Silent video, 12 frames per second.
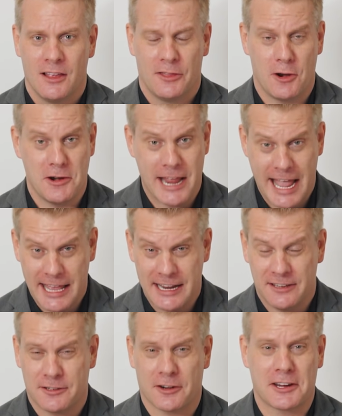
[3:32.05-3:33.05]
they're
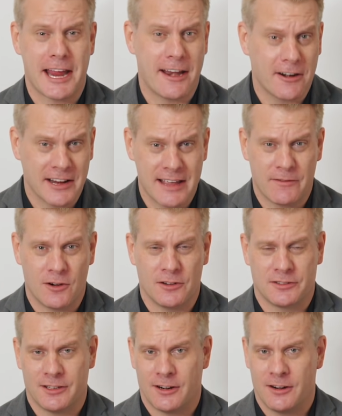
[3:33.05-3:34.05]
nannies, they're
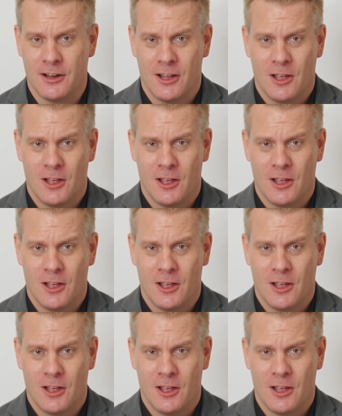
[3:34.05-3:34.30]
caregivers, they're